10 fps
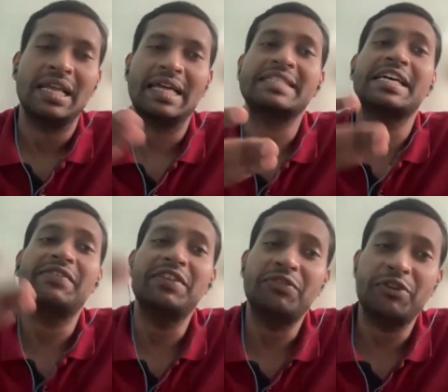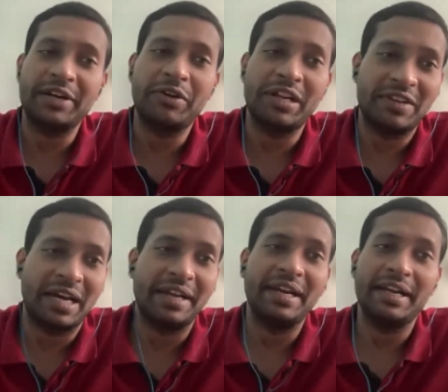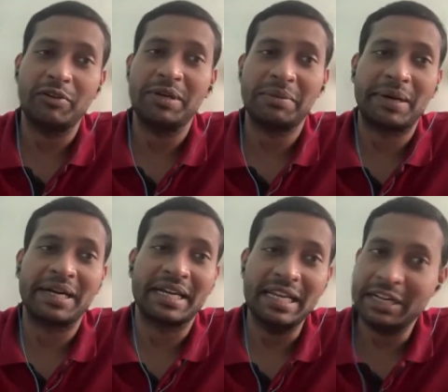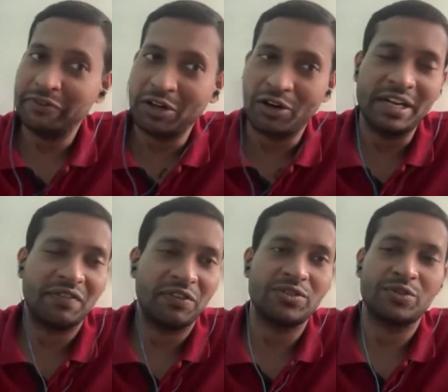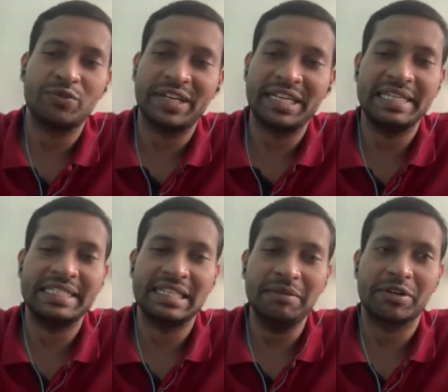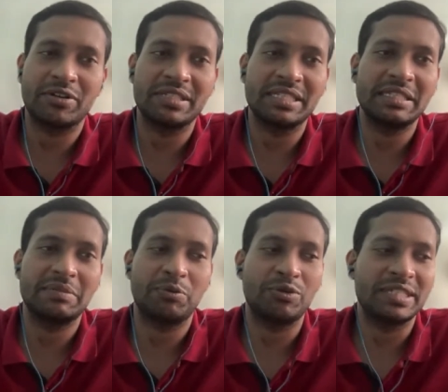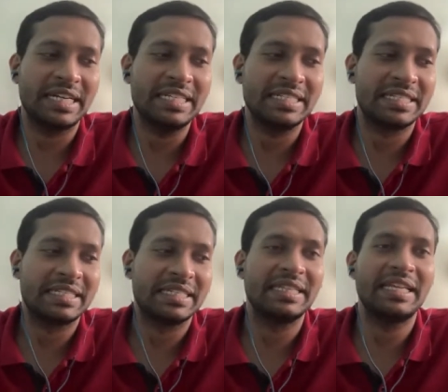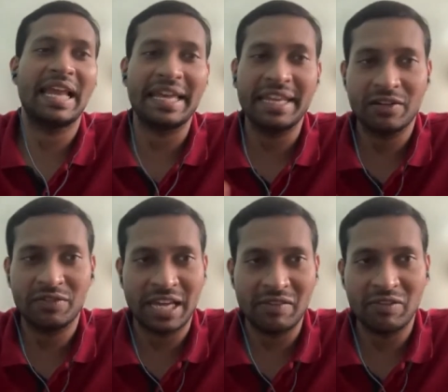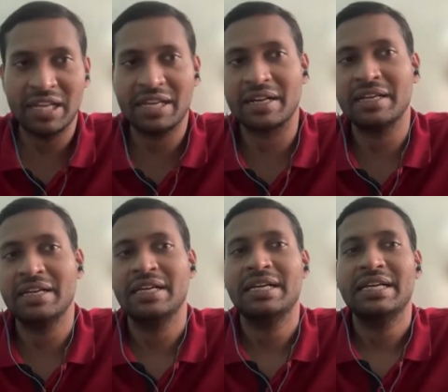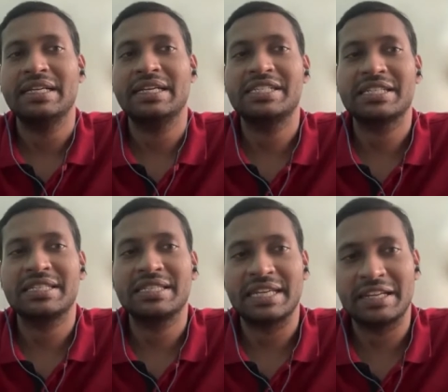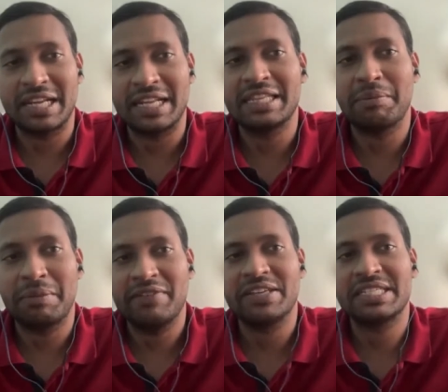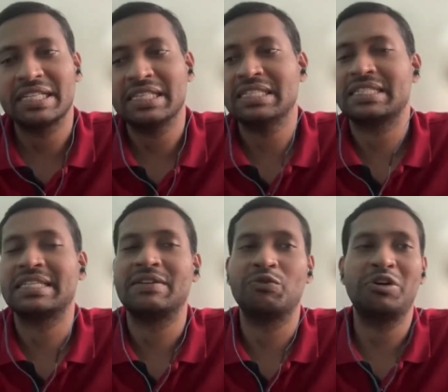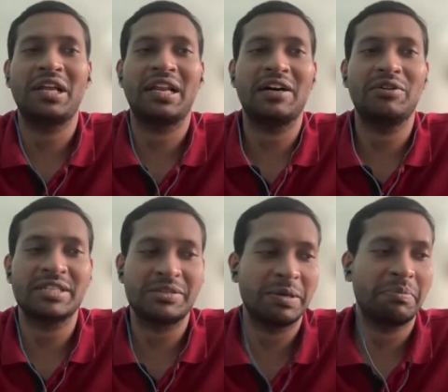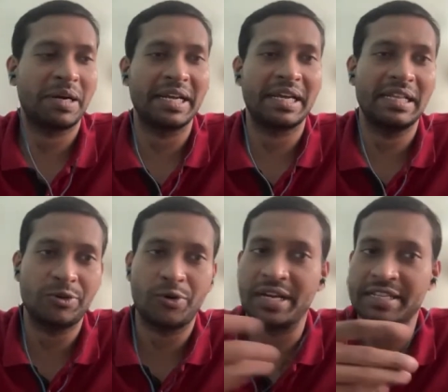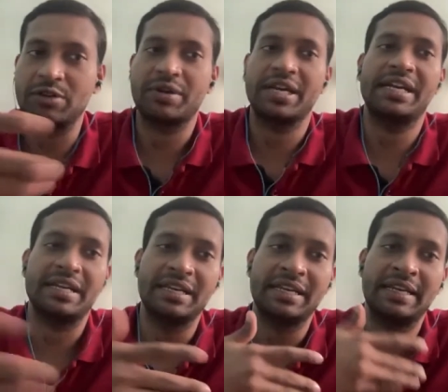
Let's say even if you're trying to deliver 100 nanometer particle, it will not diffuse through very easily, because these pore size in the lining of the alveolar regions and the blood vessels won't allow such big particles to translocate